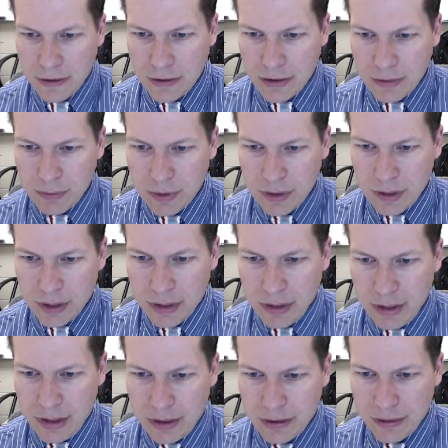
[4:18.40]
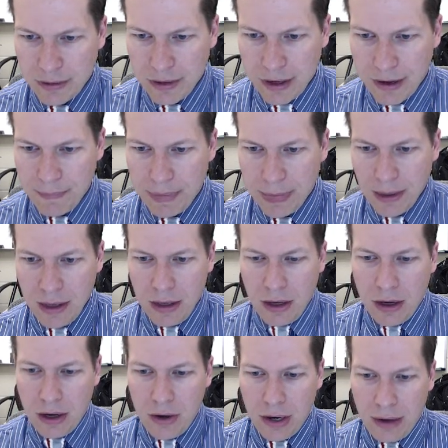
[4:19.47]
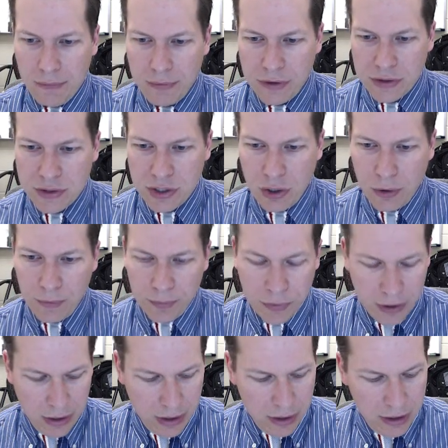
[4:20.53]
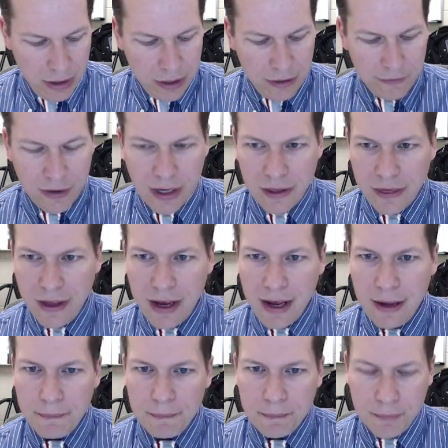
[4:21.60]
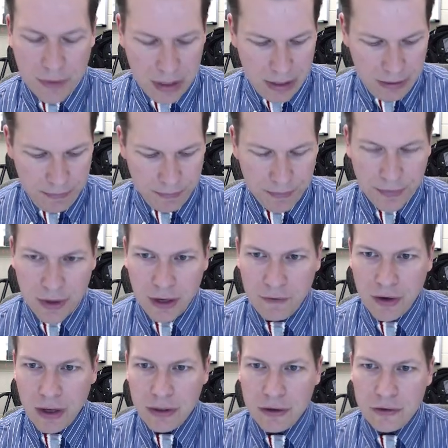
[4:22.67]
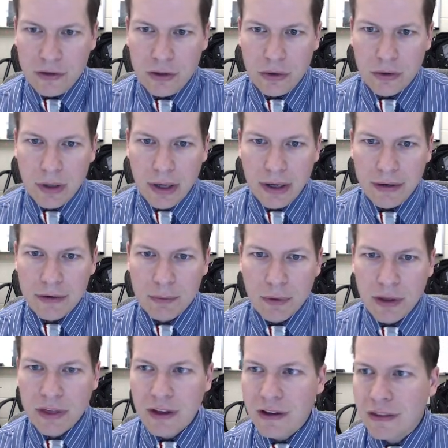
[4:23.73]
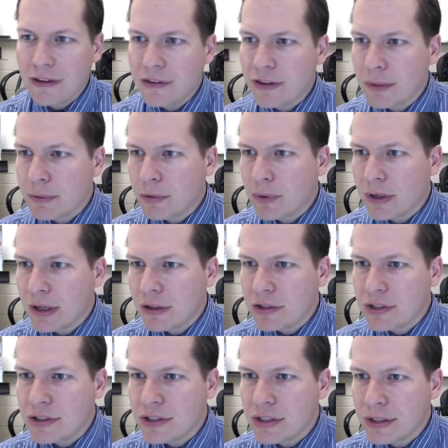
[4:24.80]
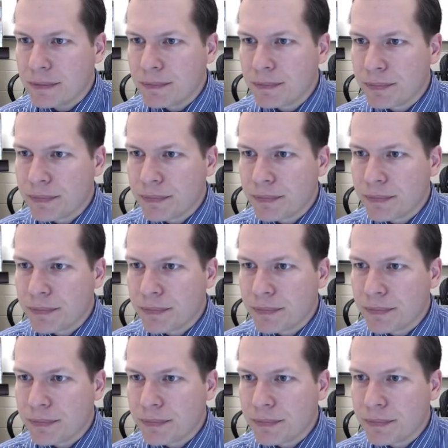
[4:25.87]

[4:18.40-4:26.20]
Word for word: Something like that. All right, so now that I've got that, okay, I've got these two lines. I'm going to thicken these up so we can actually see them.